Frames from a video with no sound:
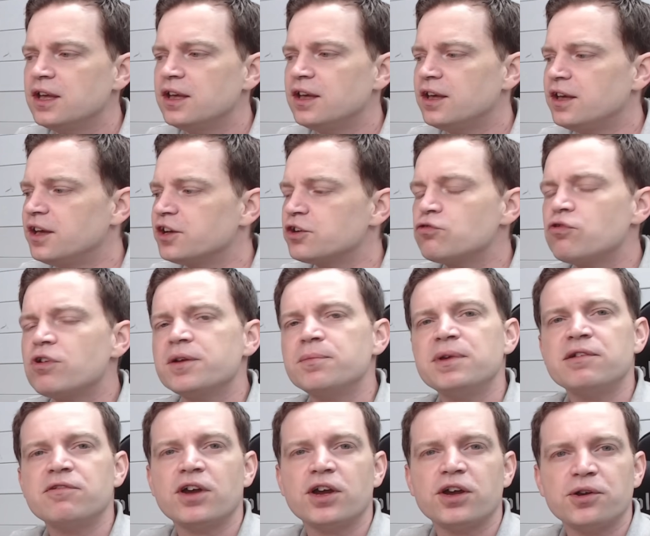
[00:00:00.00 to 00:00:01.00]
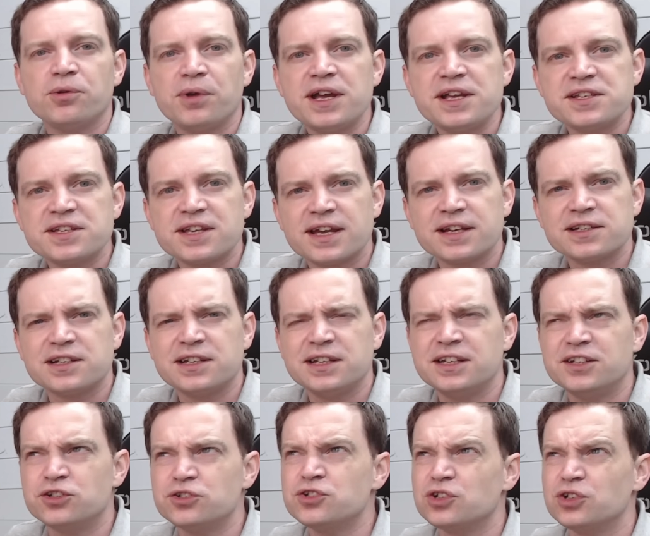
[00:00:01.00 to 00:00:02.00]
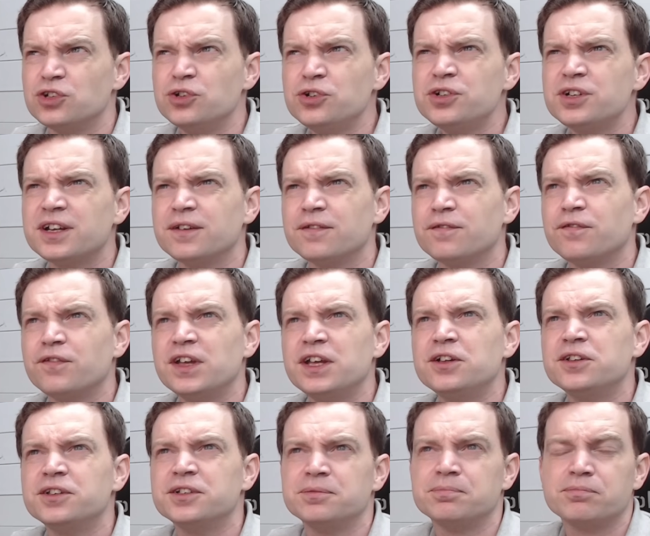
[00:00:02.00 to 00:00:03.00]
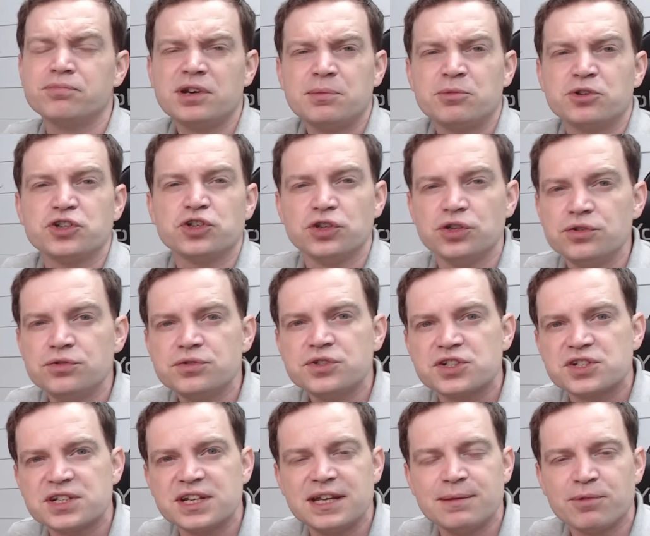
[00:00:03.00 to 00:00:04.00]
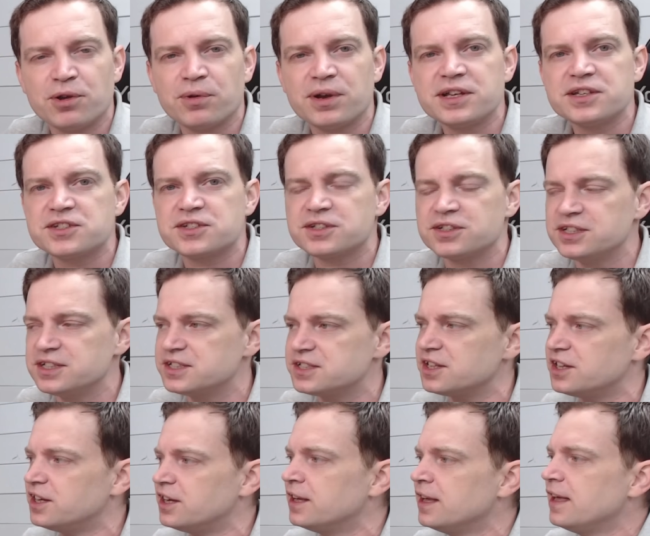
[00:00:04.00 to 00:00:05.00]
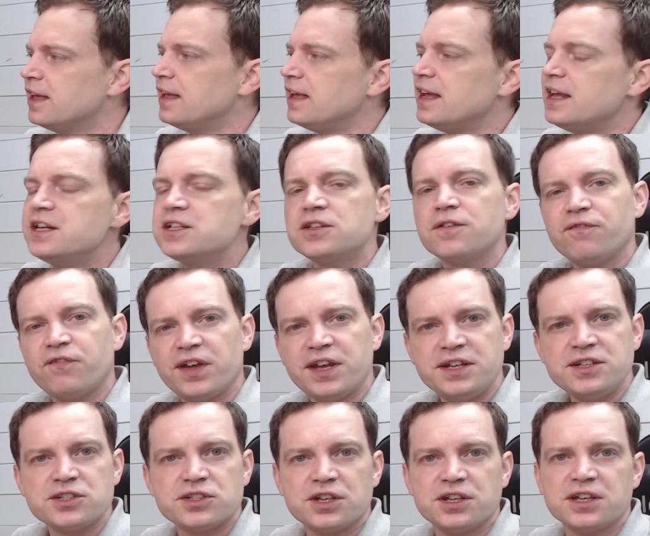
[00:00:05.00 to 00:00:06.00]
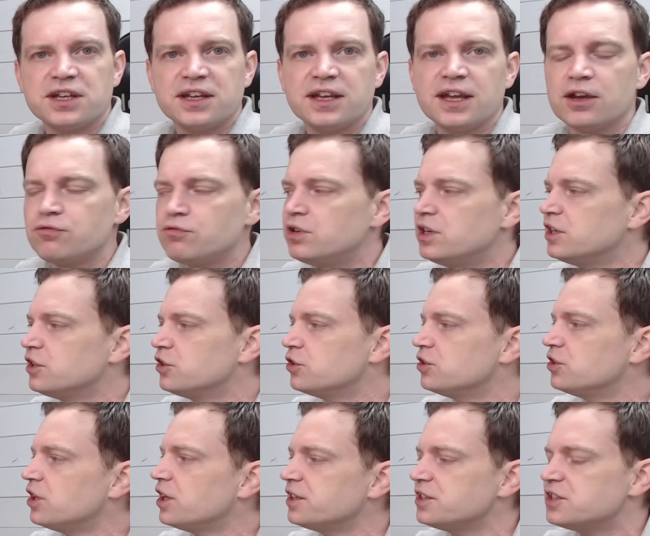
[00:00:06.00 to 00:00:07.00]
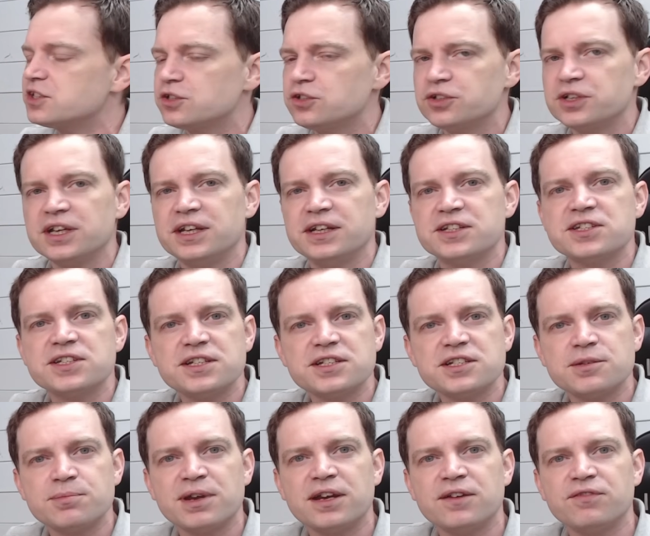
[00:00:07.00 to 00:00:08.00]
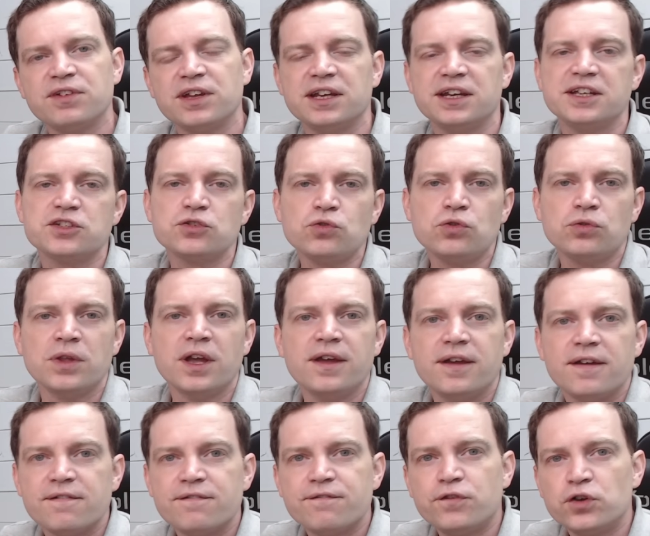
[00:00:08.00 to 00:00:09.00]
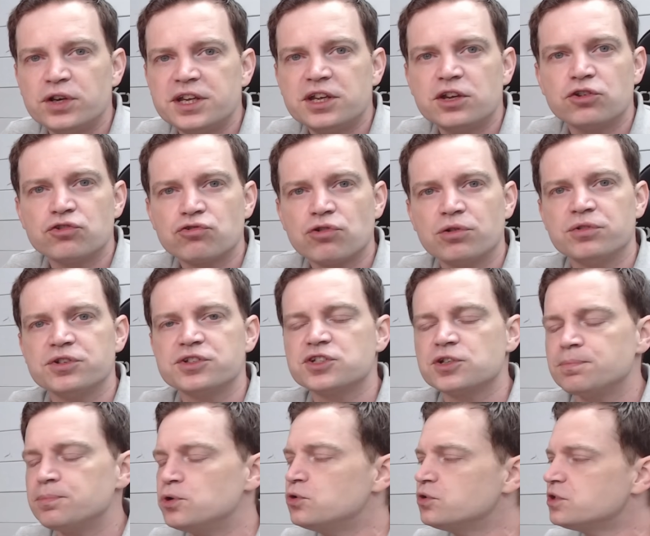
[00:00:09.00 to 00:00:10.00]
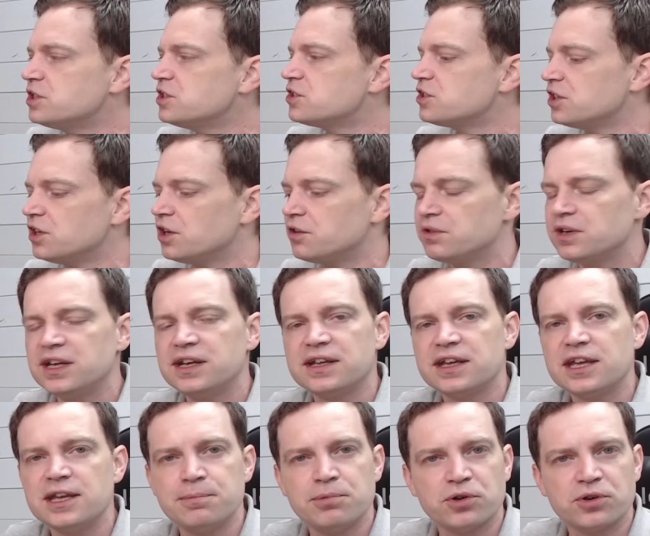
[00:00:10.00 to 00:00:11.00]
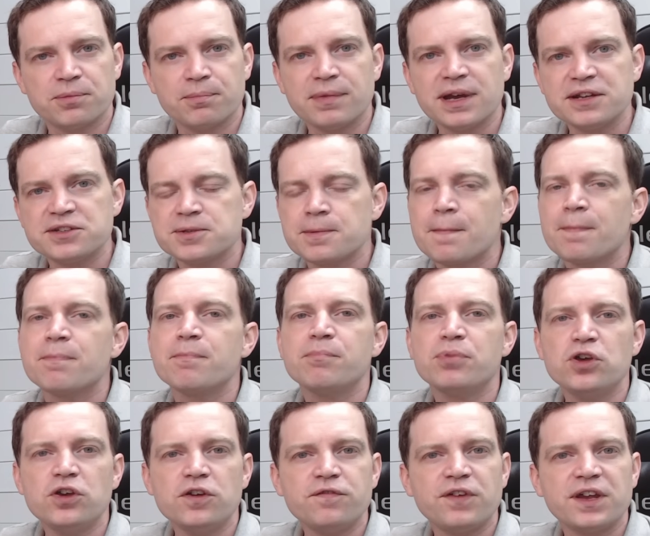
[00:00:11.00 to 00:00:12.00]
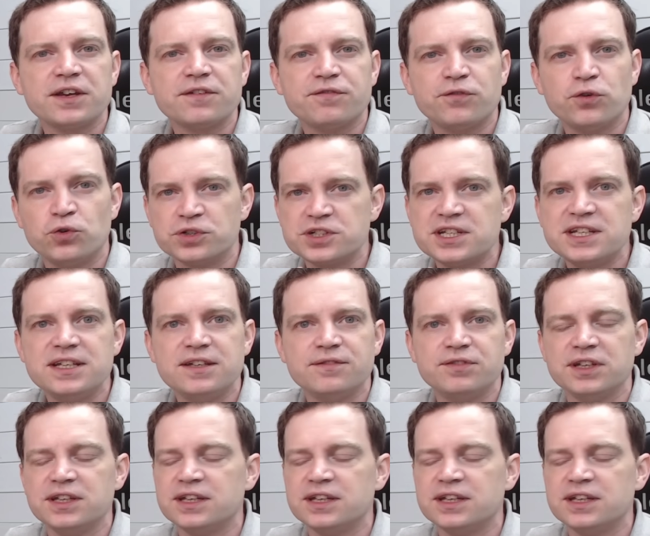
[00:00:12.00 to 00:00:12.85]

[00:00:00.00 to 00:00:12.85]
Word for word: Chimera OS actually does look and feel and pretty much use SteamOS's interface, so you can get a really good, nice looking system out of it, and it's all fully controller supported, so you don't need a keyboard and mouse. perfect for TV